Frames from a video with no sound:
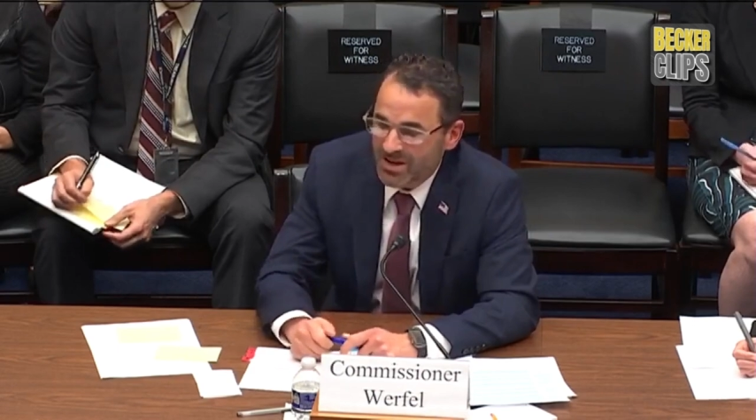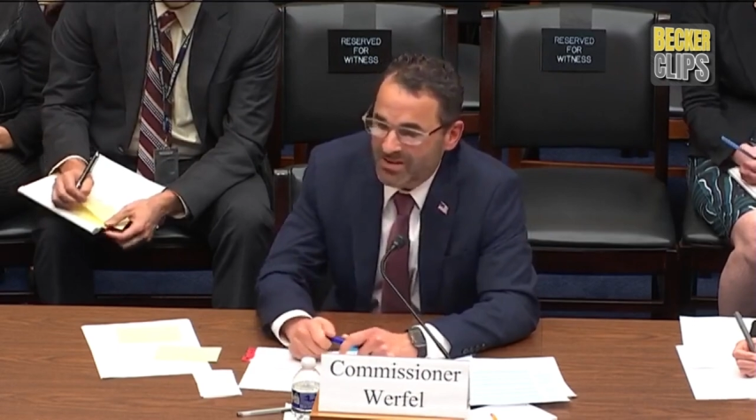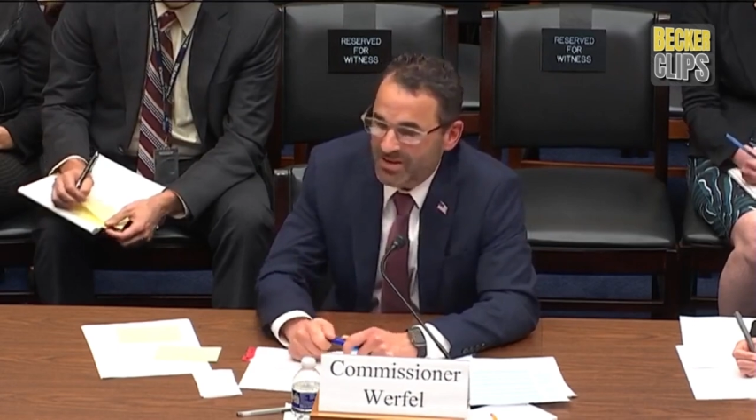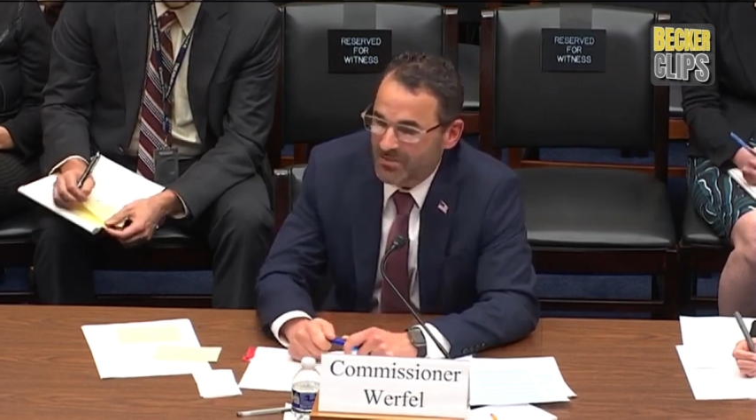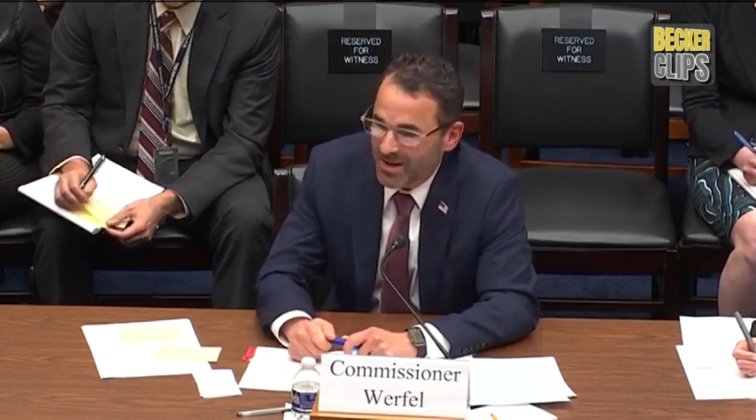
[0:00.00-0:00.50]

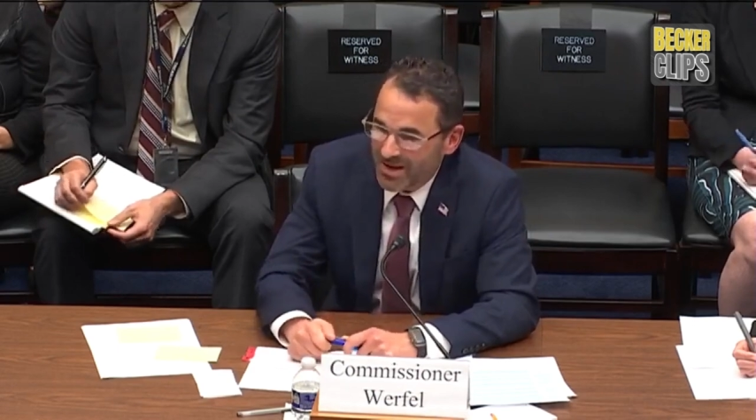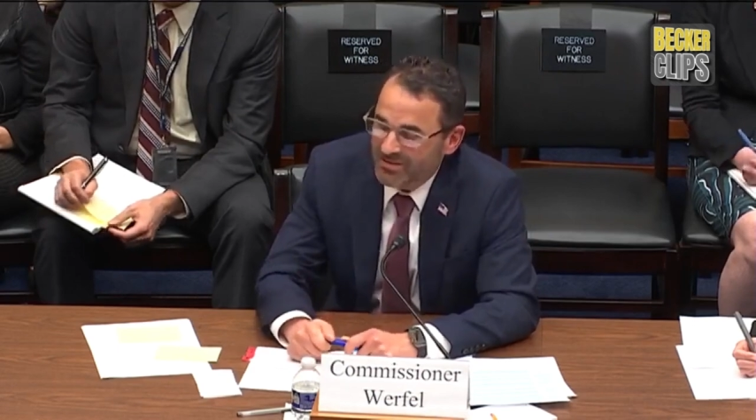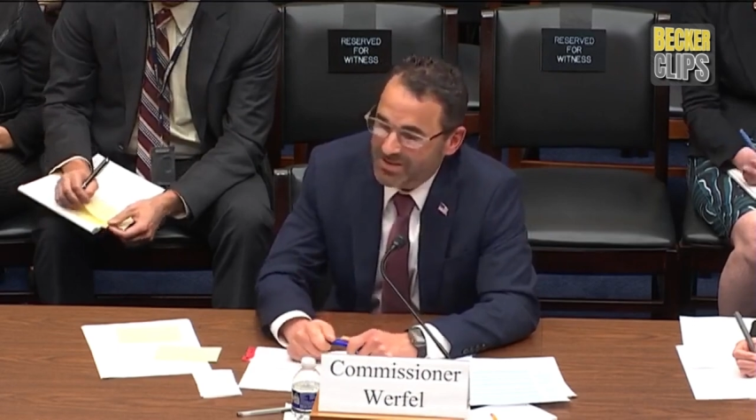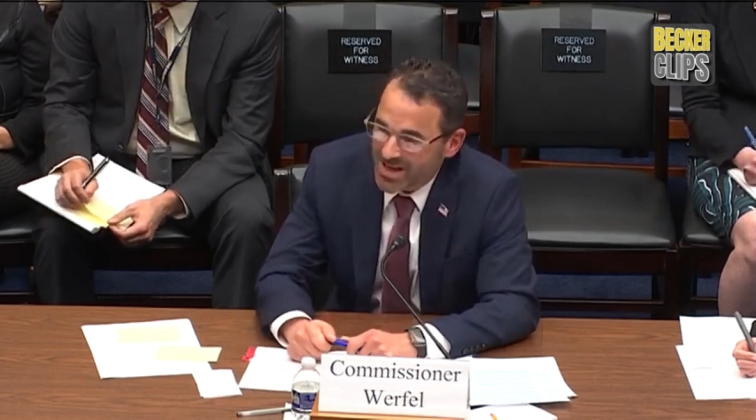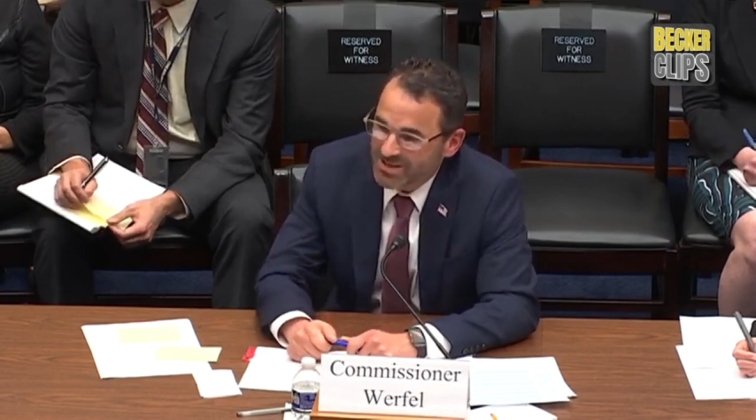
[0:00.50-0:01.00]
that may have
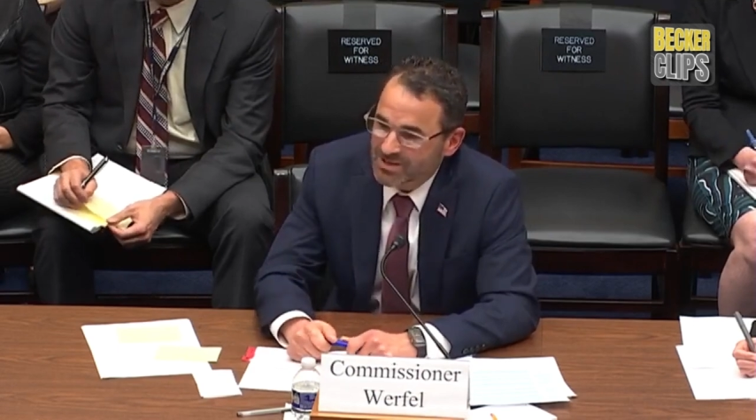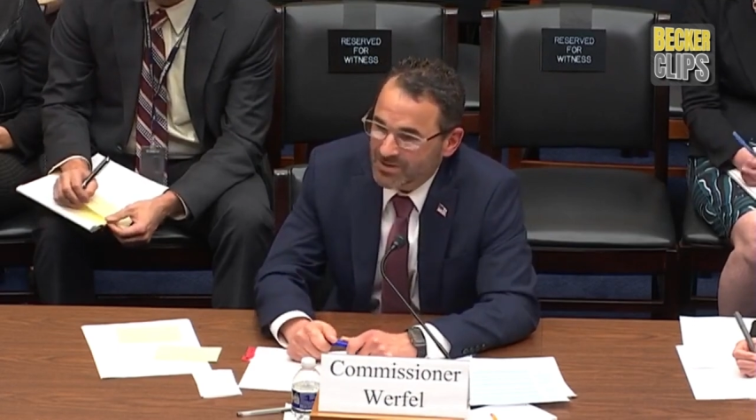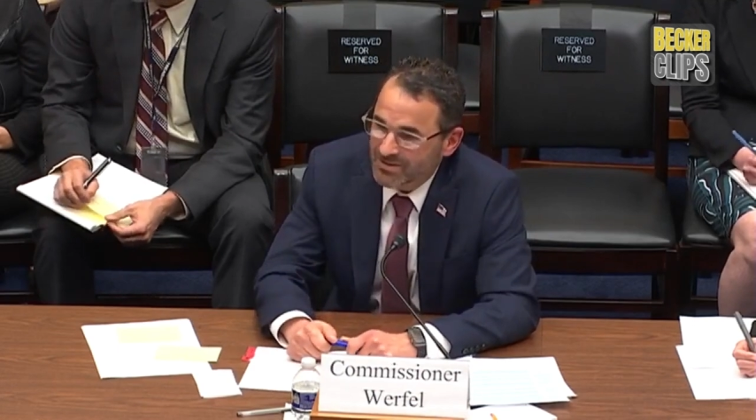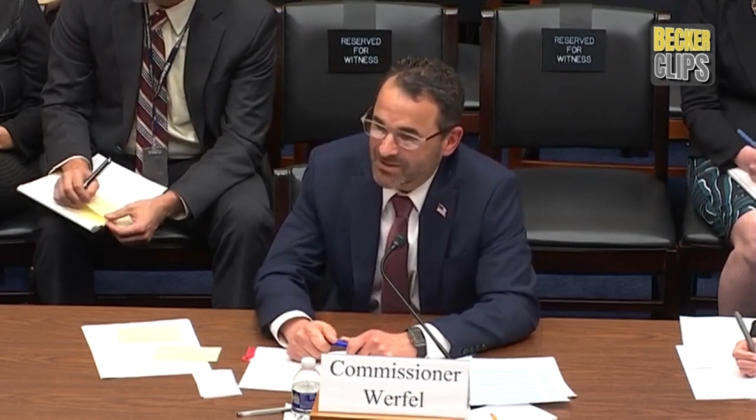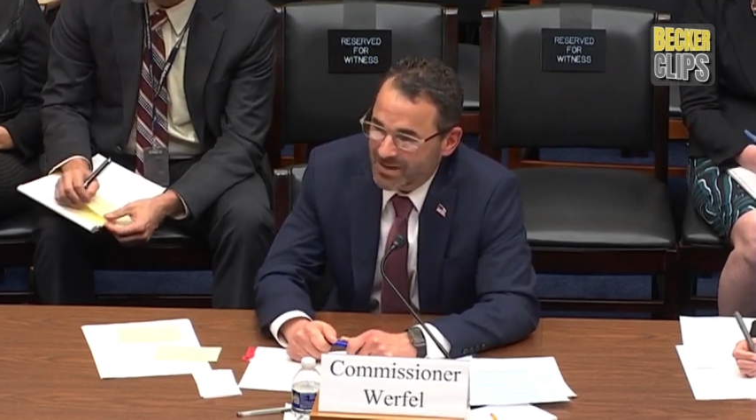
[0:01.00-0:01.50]
a
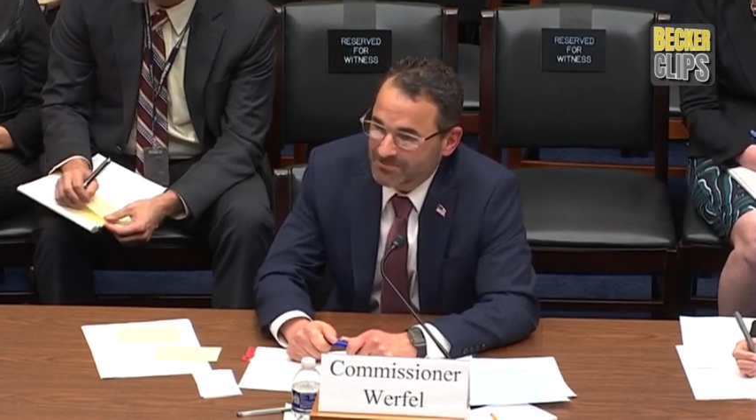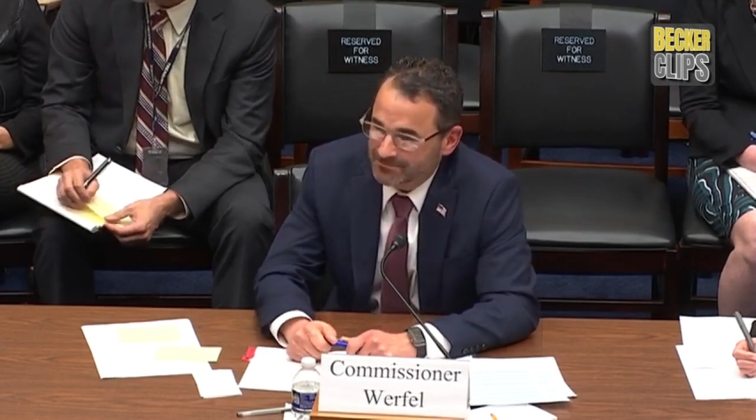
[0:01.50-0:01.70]
taxable event.